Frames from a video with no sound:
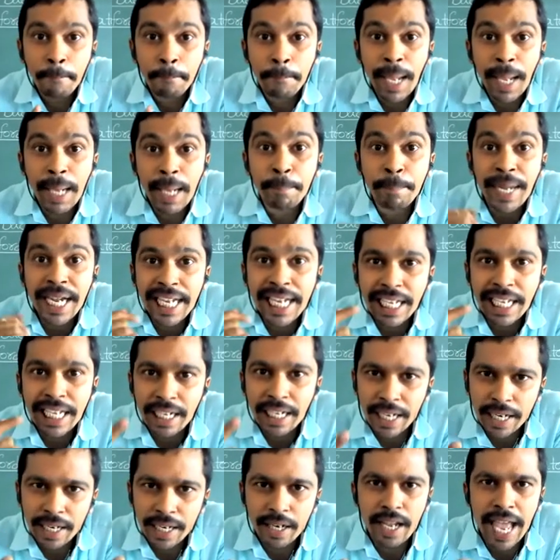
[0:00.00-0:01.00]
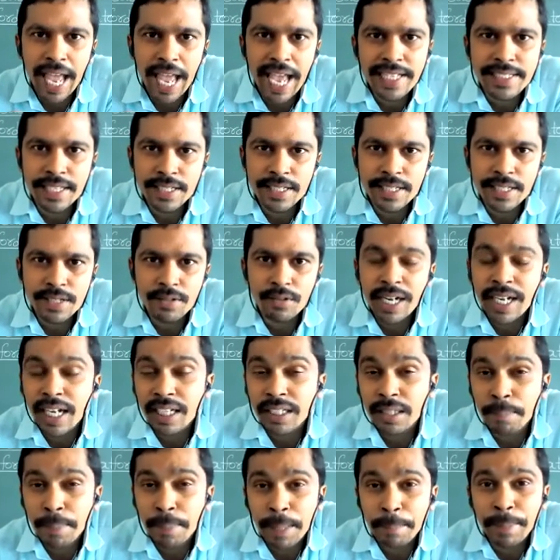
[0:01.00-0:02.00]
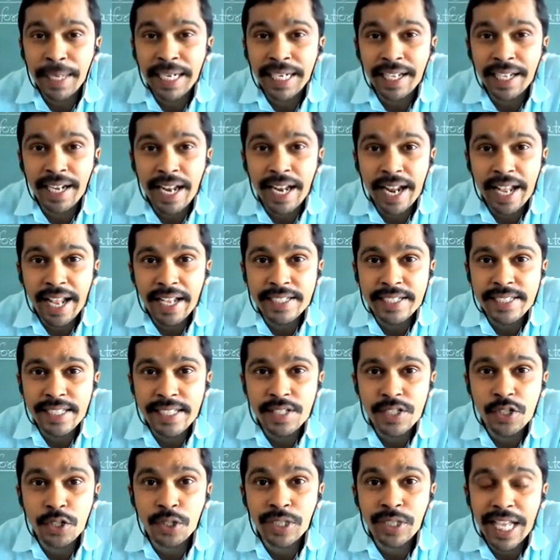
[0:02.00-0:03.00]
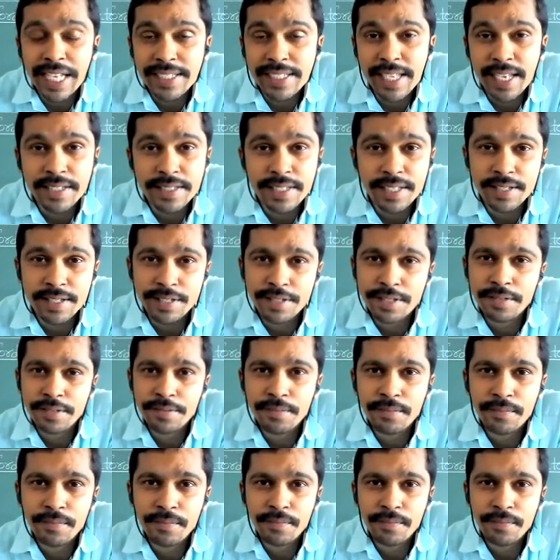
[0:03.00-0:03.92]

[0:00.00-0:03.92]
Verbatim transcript: Perpendicular axis. What are the perpendicular axes to the x-axis?